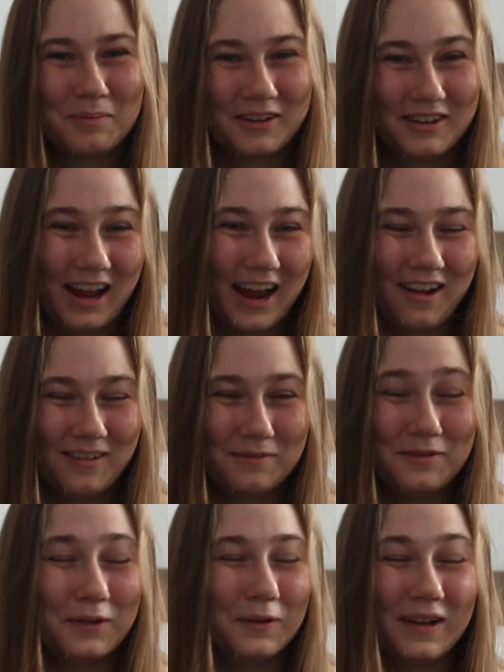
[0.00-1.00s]
per day on
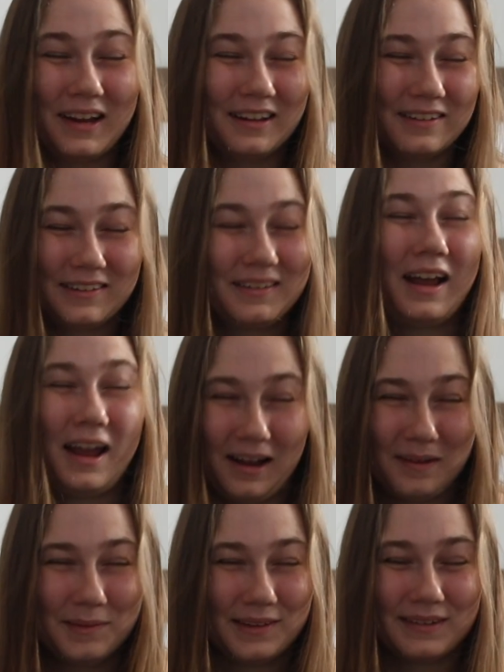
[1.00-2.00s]
food is
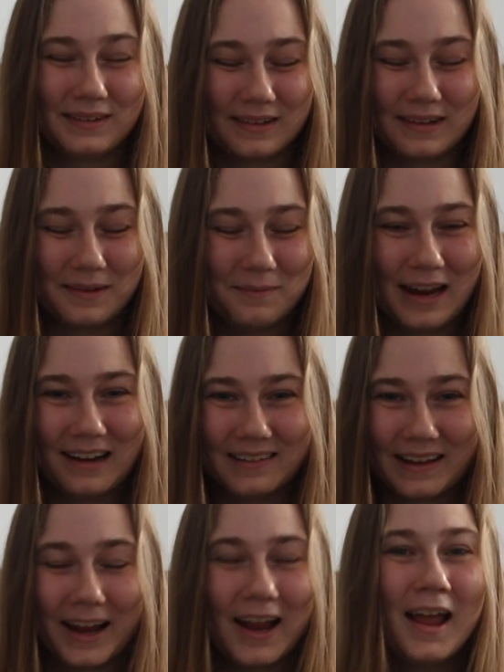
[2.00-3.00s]
absolutely
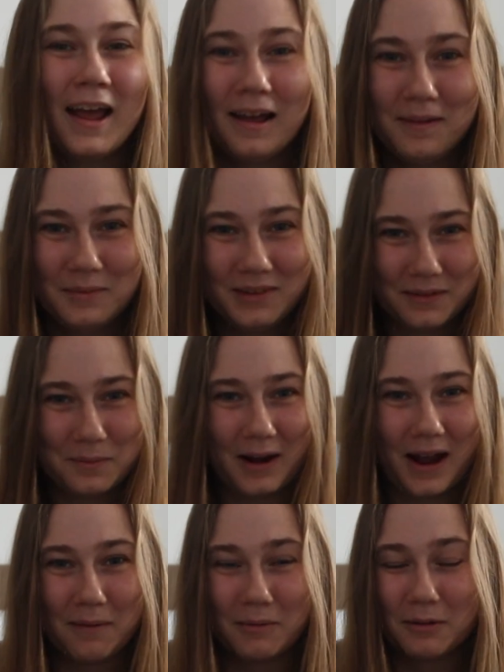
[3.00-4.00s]
amazing. I'm super
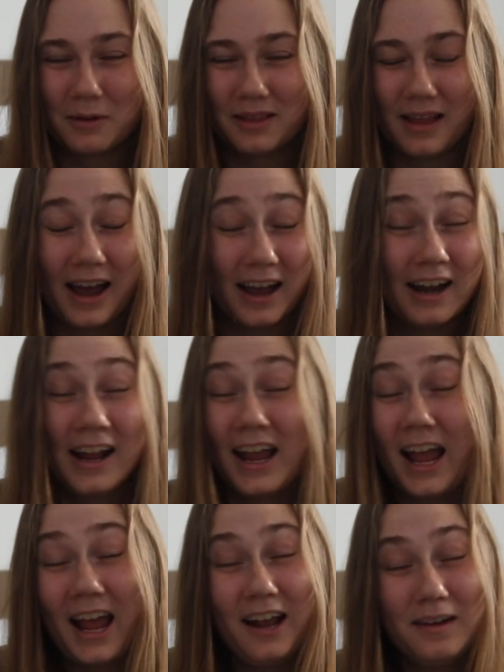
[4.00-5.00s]
happy with that.
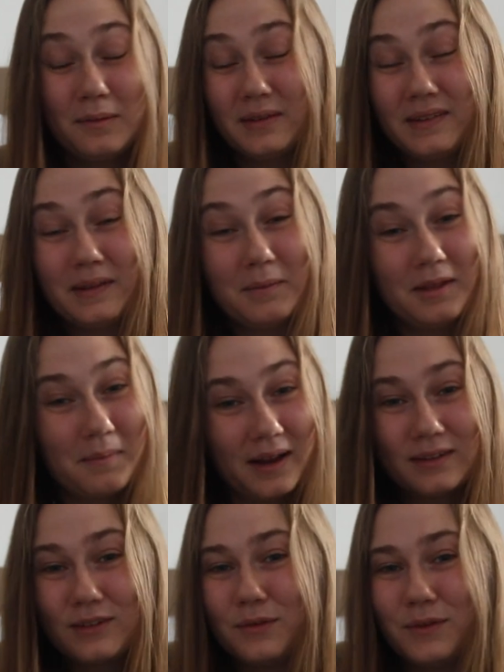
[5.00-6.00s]
And it was some of the
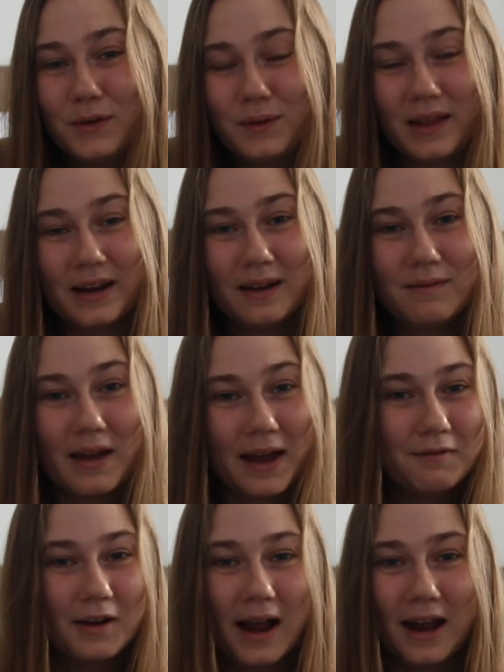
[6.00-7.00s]
best food that I've
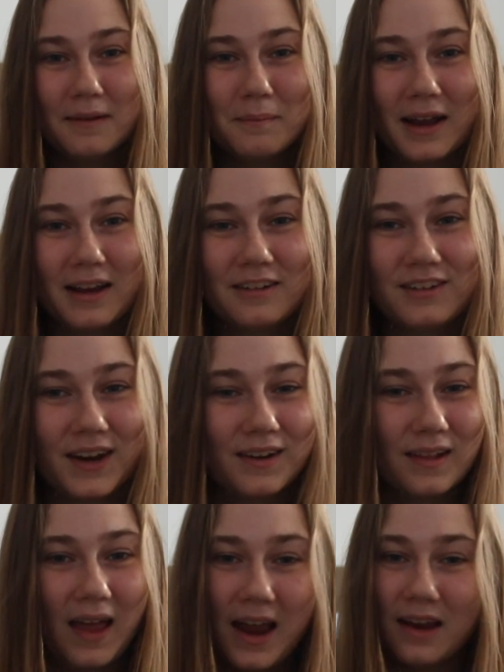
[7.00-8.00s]
ever had in my entire
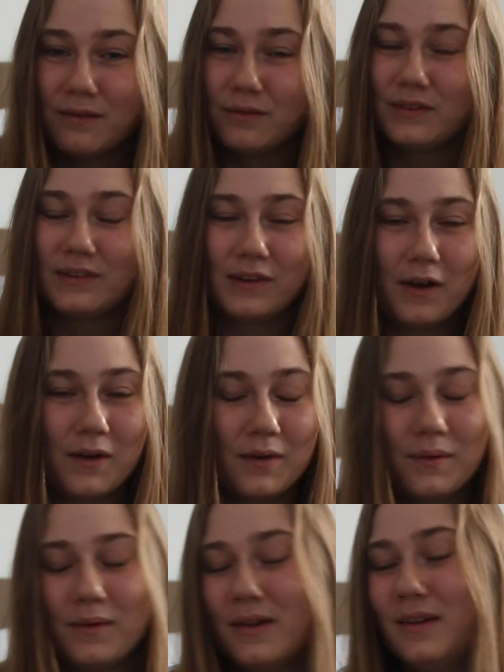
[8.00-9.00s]
life.
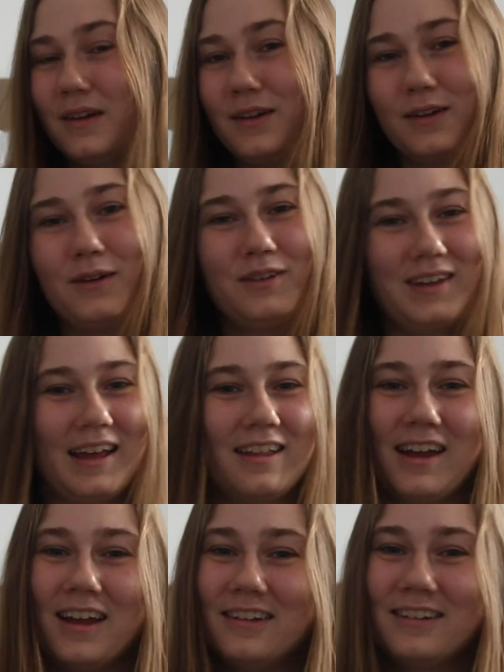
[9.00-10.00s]
So go
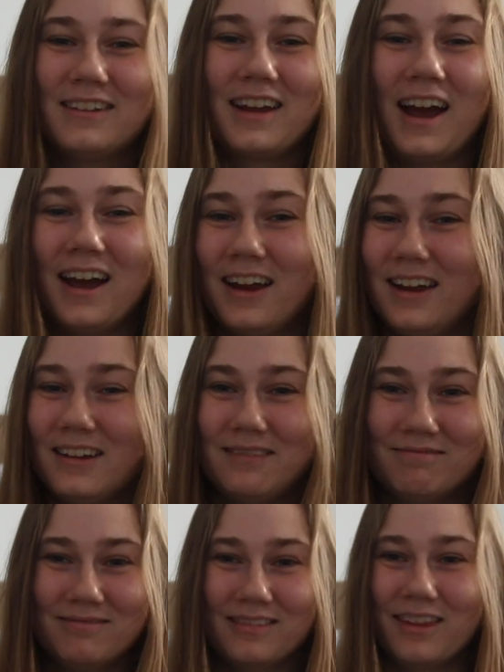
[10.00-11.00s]
Thailand. I
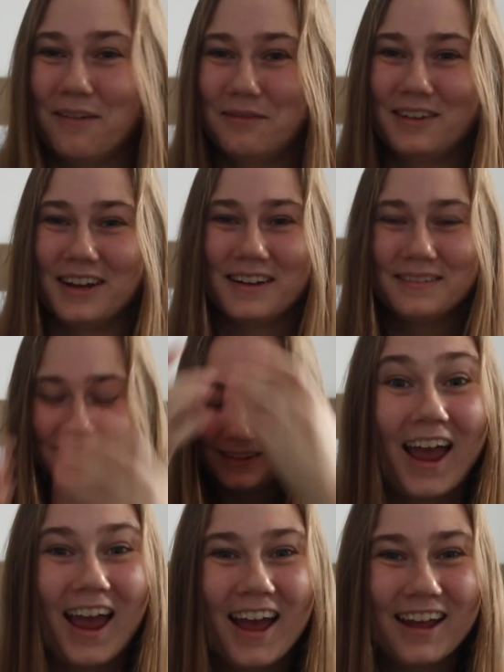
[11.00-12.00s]
loved it.
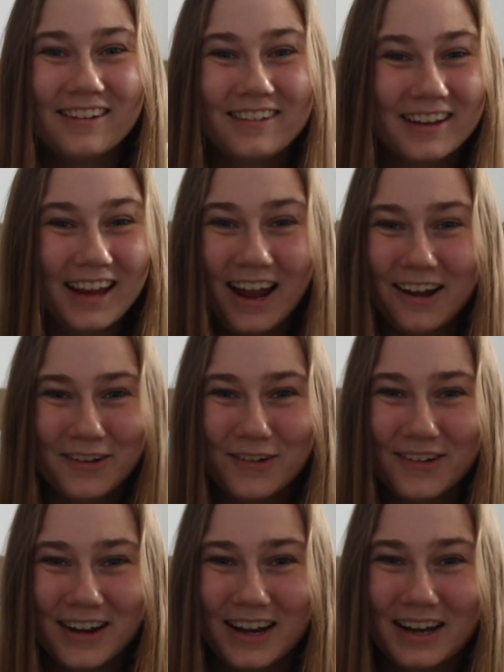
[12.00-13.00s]
And
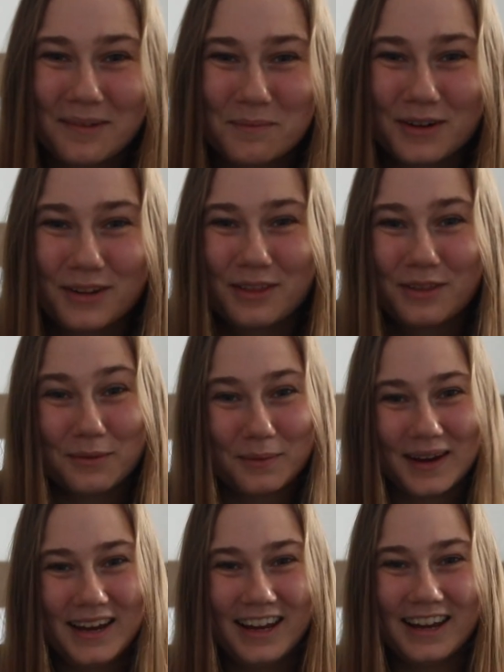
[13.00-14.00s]
category number
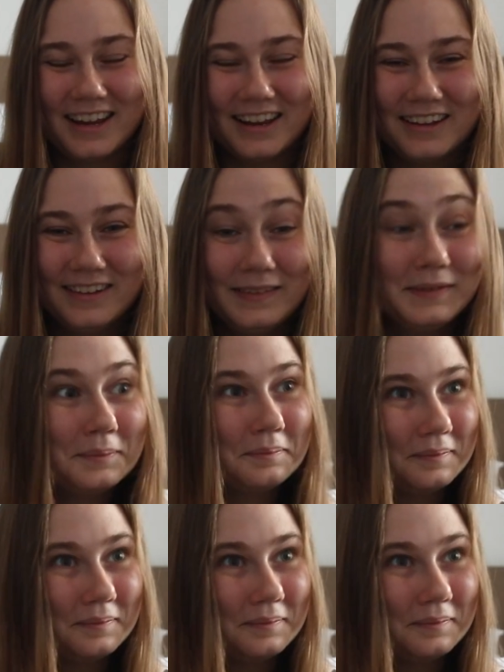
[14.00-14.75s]
3 is